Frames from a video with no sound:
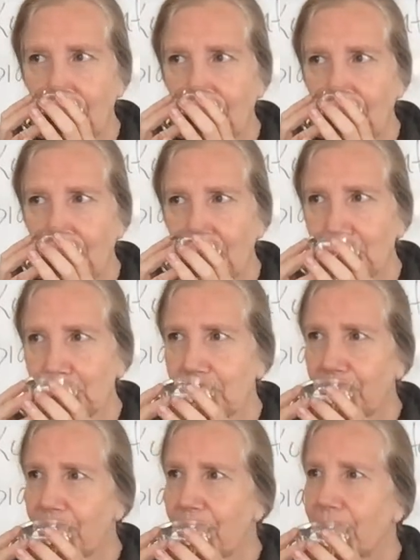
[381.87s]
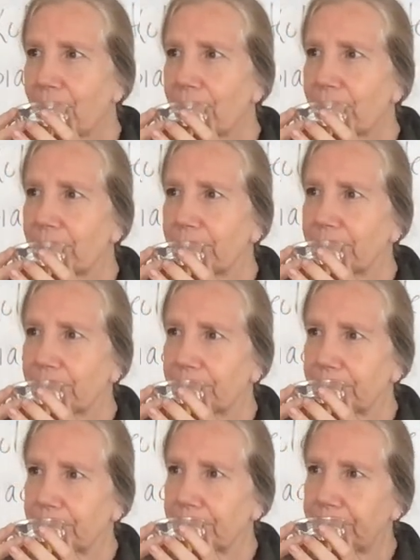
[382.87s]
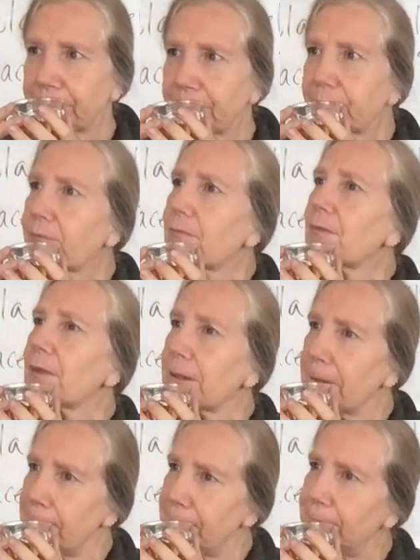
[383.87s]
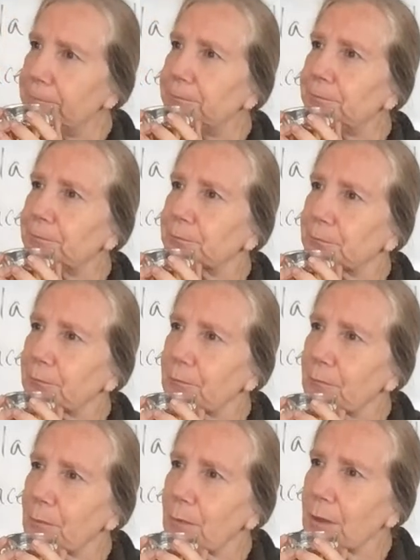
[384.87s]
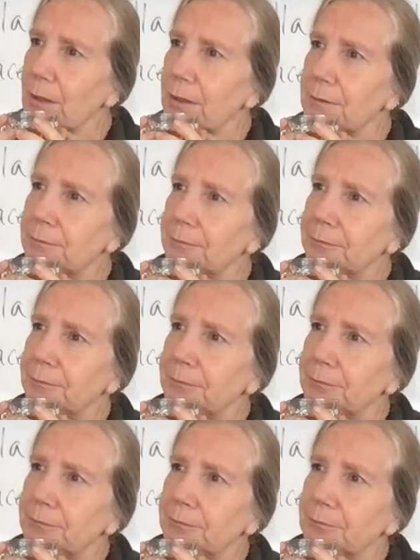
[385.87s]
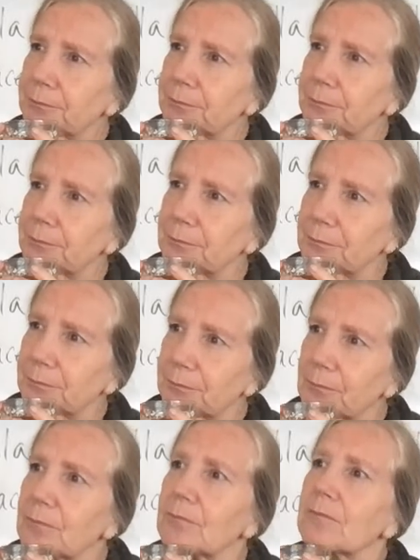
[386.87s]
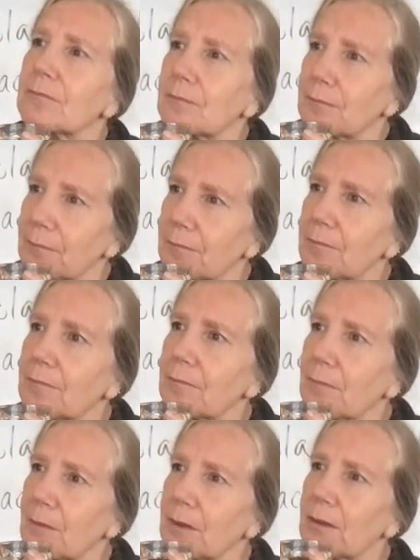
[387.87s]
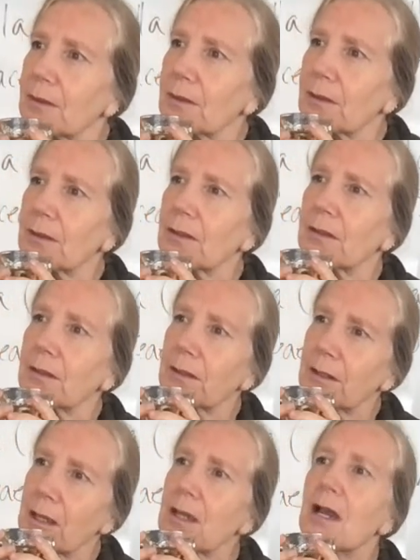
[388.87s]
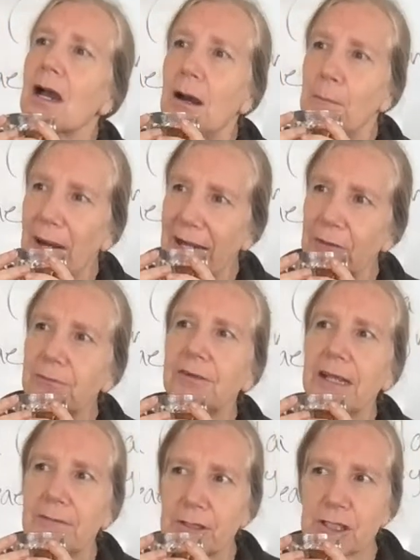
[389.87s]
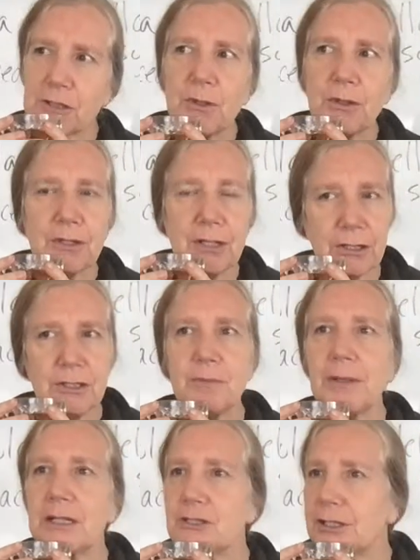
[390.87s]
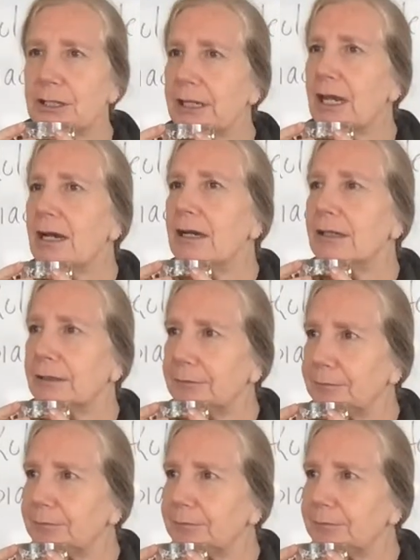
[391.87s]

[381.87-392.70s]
It's got a really mild flavor. Mm-hmm. I feel like it's kind of like smooth, but not not super pungent. A mild flavor, smooth, not too pungent. Yeah.